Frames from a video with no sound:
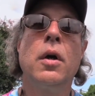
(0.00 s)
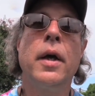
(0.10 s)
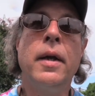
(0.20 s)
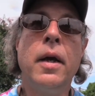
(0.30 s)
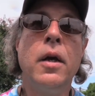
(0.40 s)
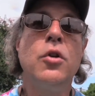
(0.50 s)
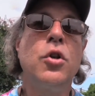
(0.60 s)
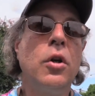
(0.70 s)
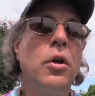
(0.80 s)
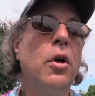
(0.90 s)

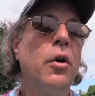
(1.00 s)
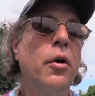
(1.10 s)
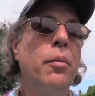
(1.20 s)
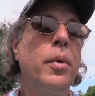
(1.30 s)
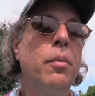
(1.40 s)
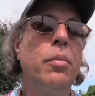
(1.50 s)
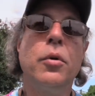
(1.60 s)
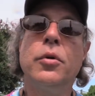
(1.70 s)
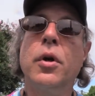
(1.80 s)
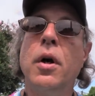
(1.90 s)
engaging younger
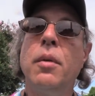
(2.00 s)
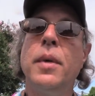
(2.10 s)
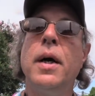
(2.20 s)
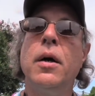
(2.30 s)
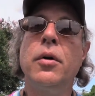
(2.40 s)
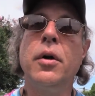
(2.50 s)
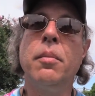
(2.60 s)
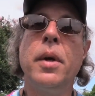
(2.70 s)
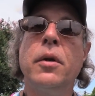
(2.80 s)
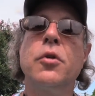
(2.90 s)
people to come out
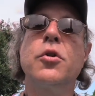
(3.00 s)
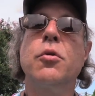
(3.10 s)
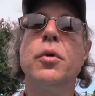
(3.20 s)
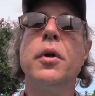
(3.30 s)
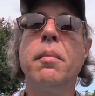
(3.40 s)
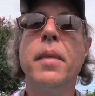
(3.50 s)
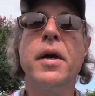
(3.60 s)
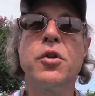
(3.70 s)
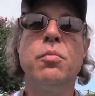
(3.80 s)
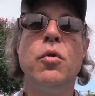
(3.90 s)
and make this a really
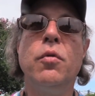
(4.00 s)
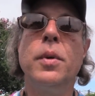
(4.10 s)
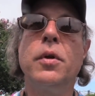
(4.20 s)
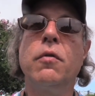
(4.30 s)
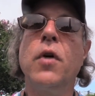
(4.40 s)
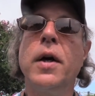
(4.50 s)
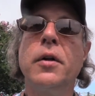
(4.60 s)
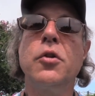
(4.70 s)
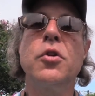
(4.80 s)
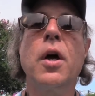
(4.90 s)
mass movement to
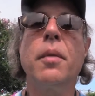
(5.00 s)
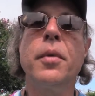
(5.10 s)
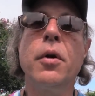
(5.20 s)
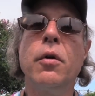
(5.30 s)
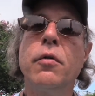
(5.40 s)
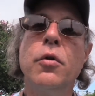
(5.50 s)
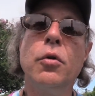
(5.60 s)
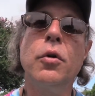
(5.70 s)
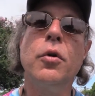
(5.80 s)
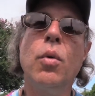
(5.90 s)
finally stop the era of
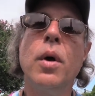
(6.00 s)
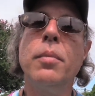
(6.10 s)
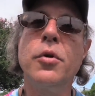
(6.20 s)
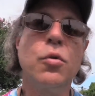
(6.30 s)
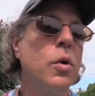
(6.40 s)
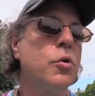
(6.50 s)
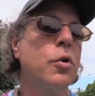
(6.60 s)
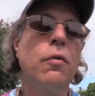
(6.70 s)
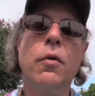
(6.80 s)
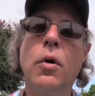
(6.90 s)
nuclear weapons once
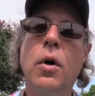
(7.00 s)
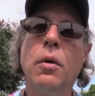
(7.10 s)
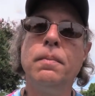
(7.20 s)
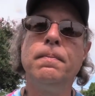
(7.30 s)
and for all.